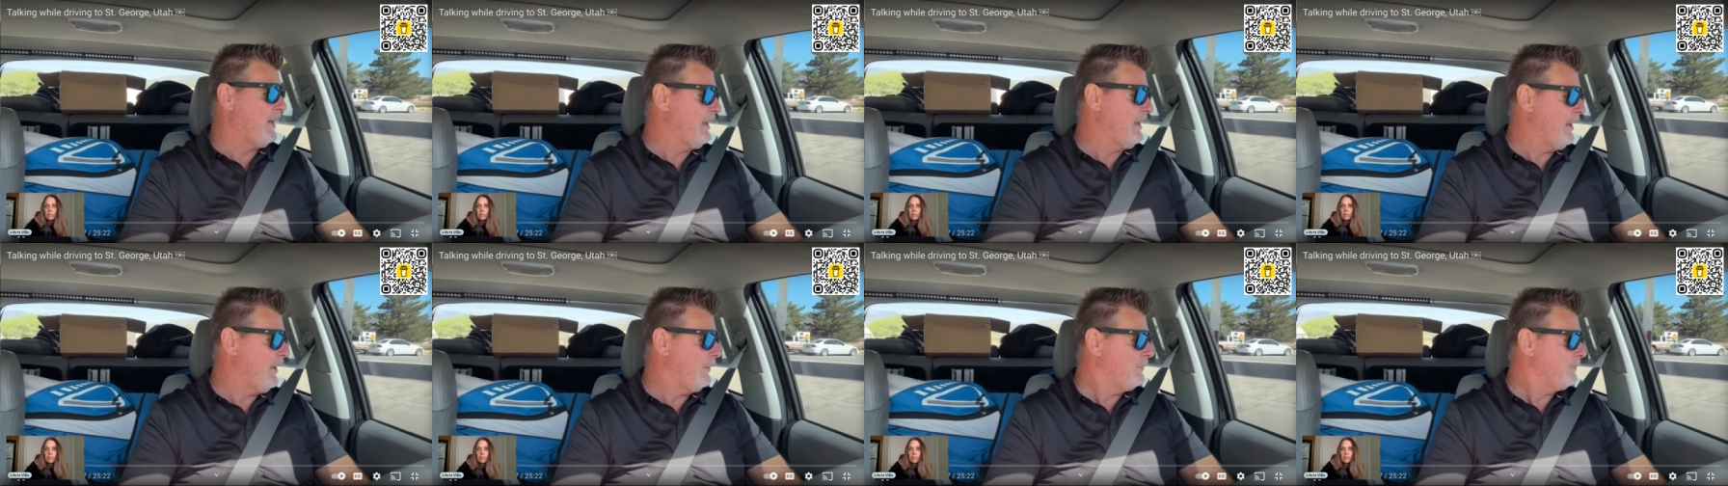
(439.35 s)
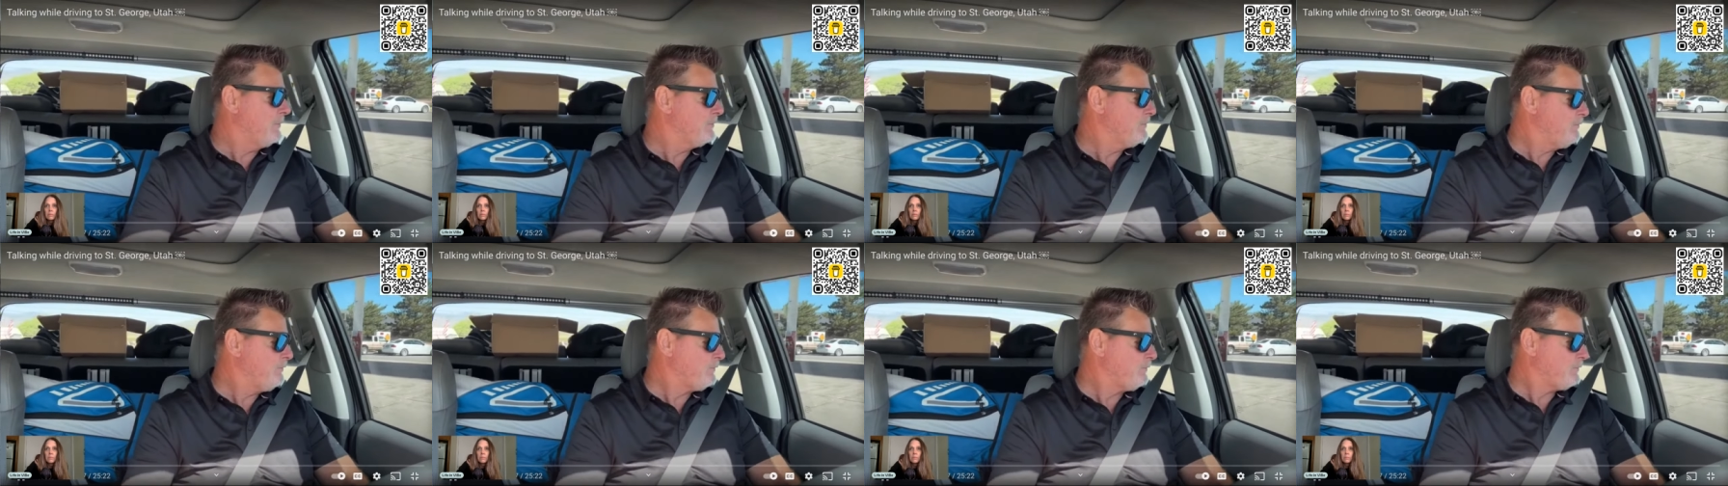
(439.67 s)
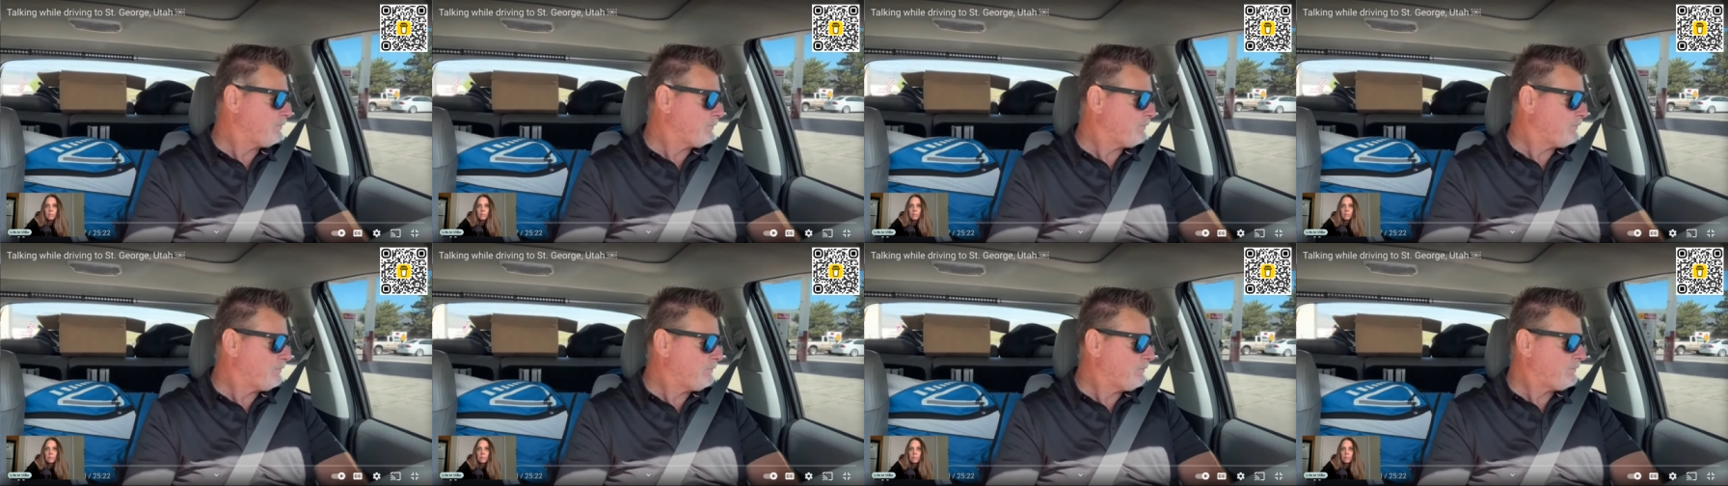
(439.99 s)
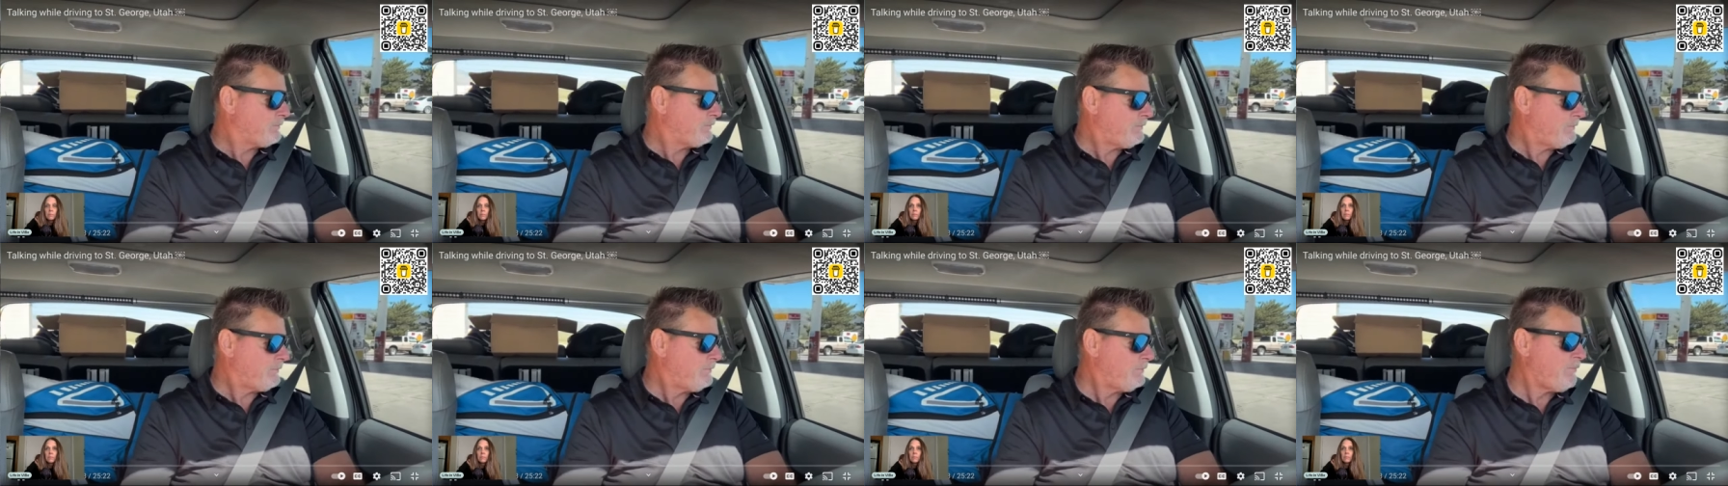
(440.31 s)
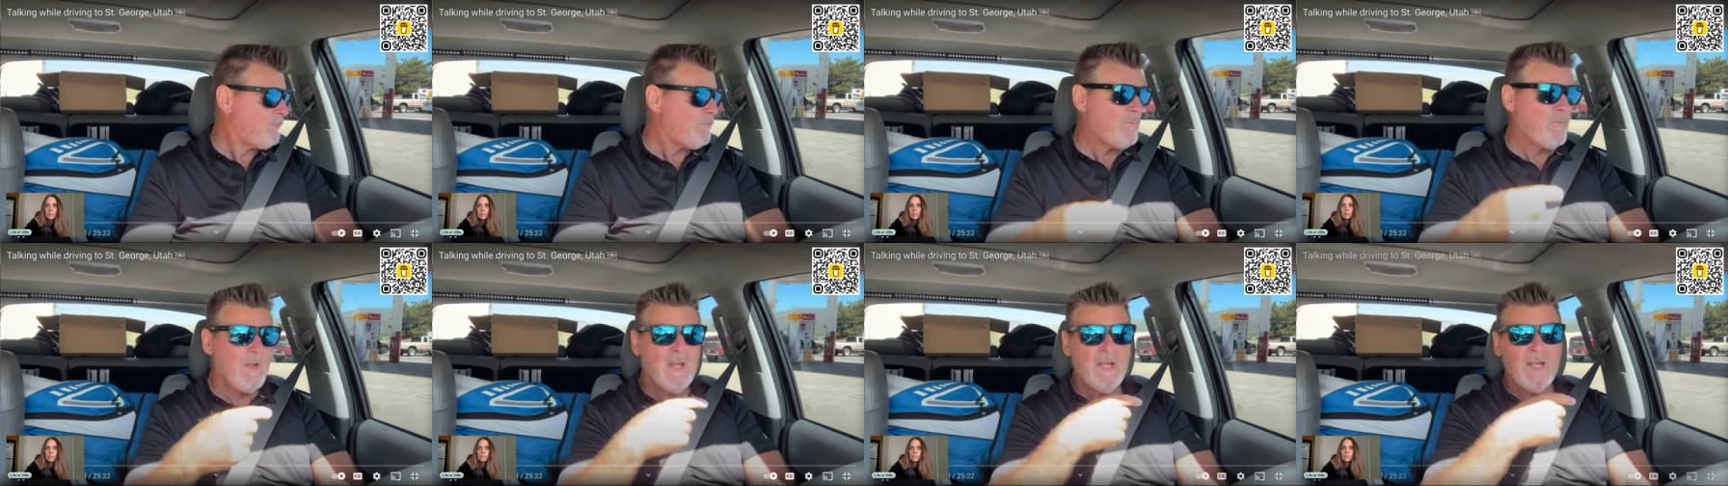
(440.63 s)
now.
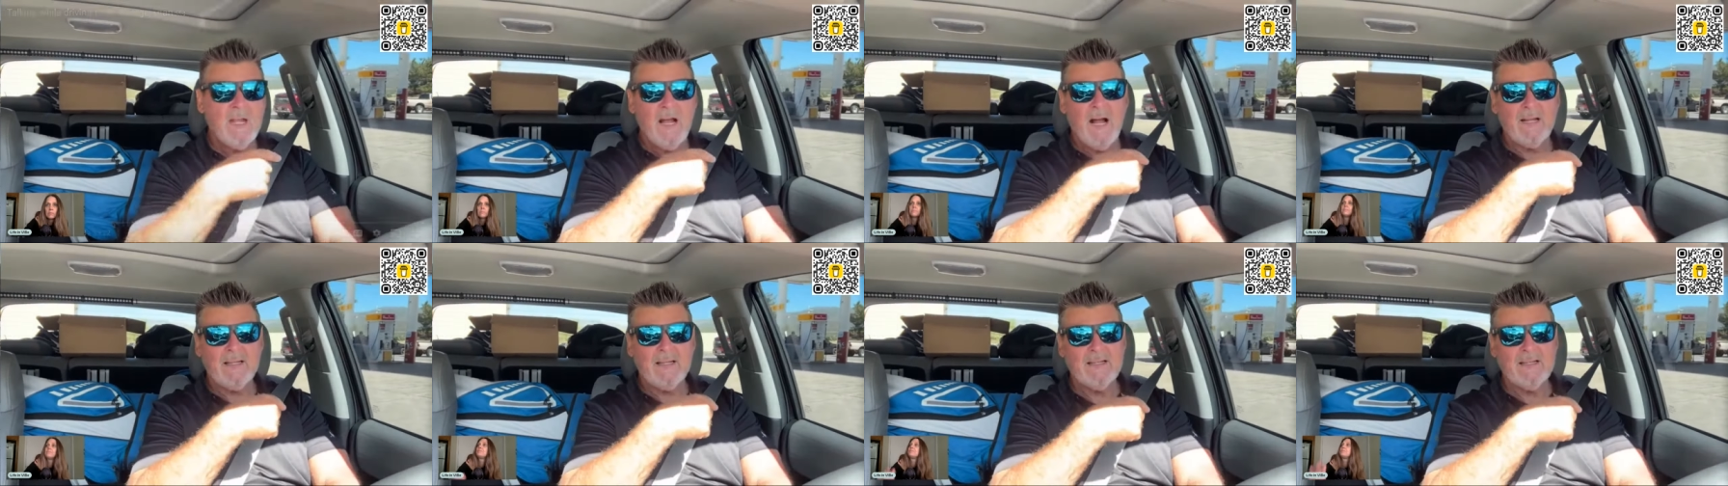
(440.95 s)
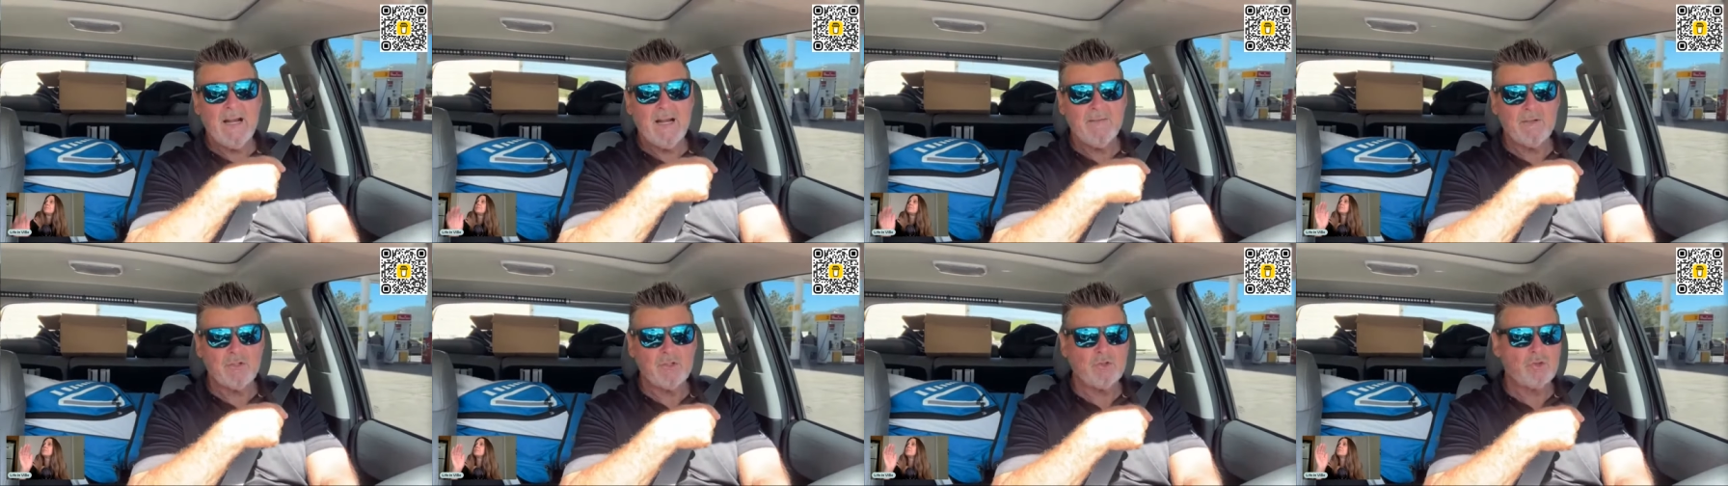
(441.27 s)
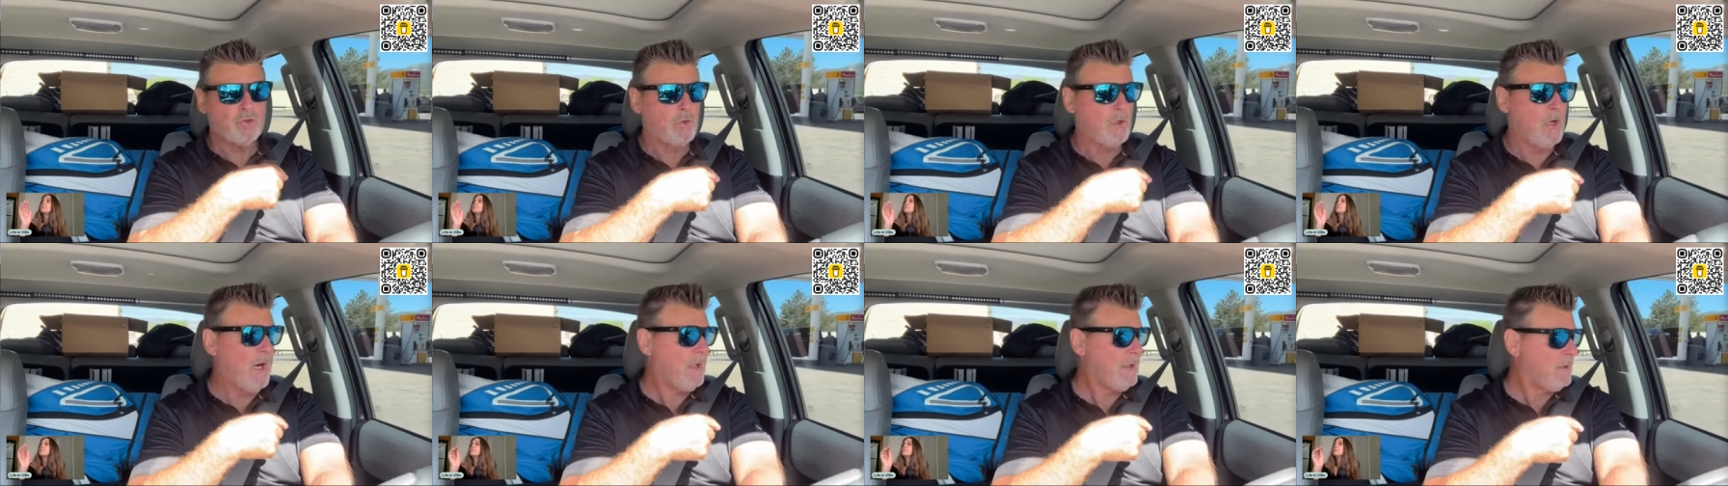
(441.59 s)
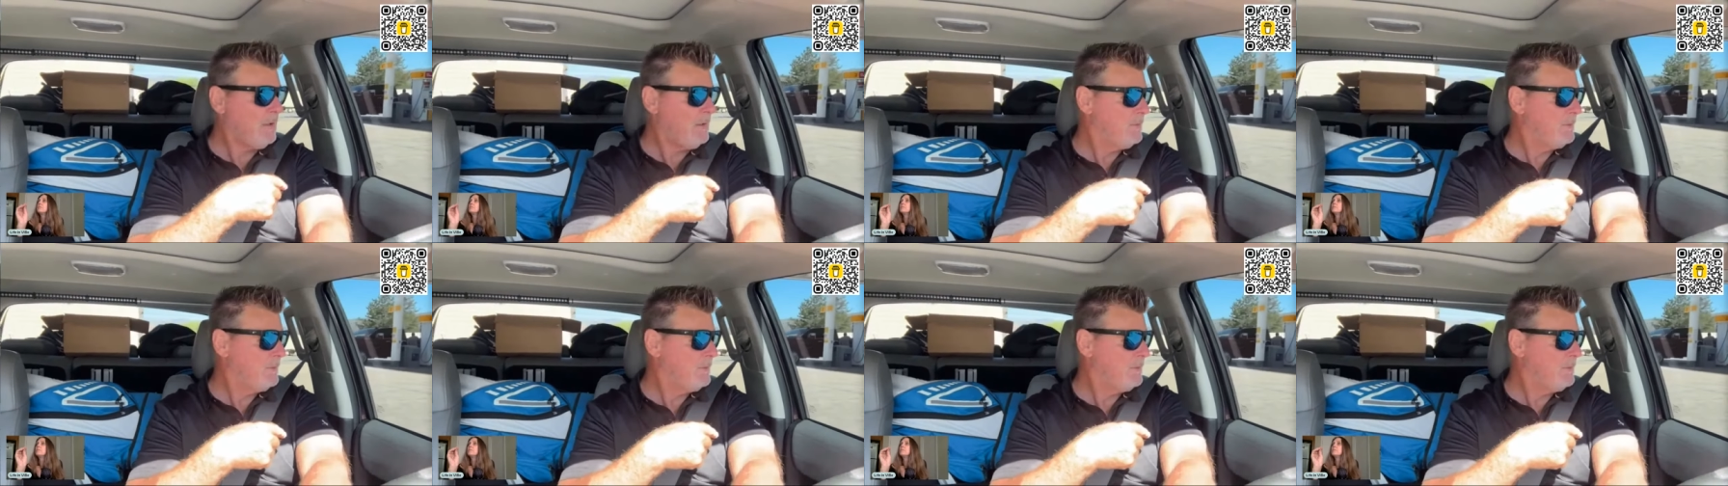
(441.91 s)
I get out of this truck